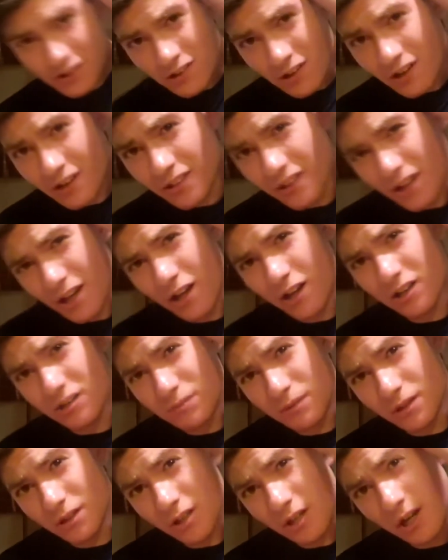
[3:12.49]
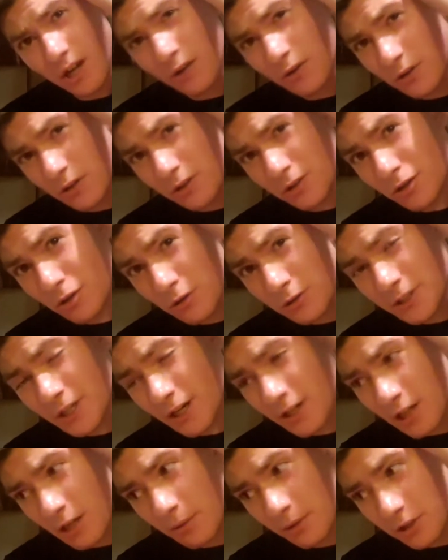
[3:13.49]
there's anything else, but you always gotta
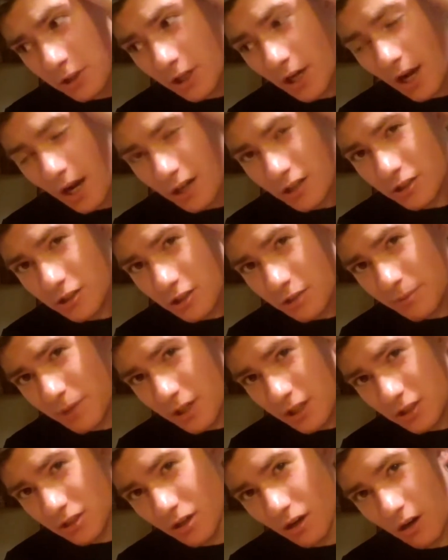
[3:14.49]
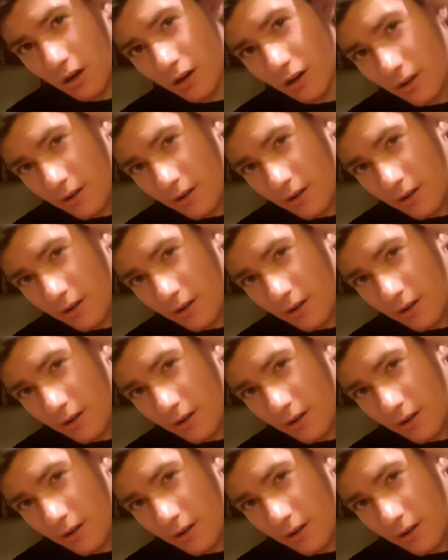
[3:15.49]
double check just to make sure.